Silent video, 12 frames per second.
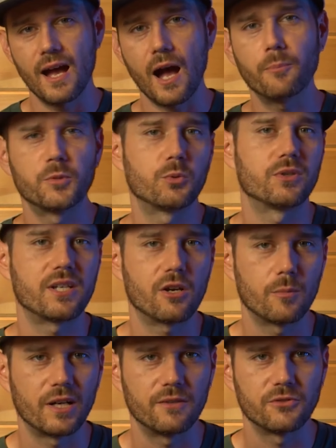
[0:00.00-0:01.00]
up to 1
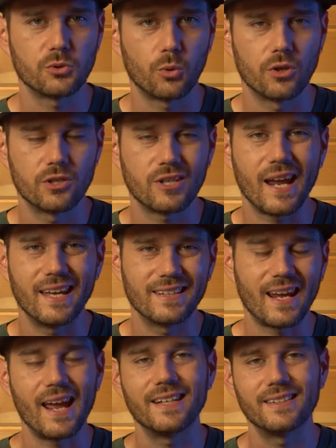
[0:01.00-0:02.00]
terabyte of storage,
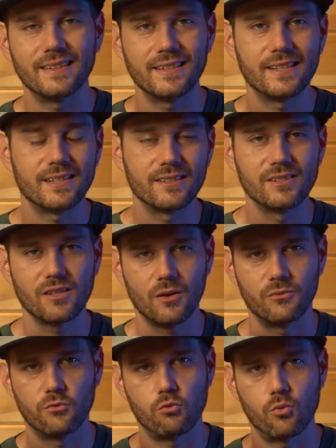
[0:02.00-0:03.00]
and 8 gigs
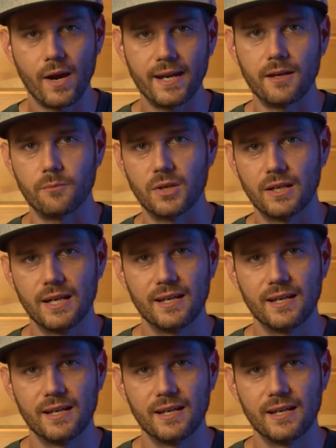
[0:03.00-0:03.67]
of RAM.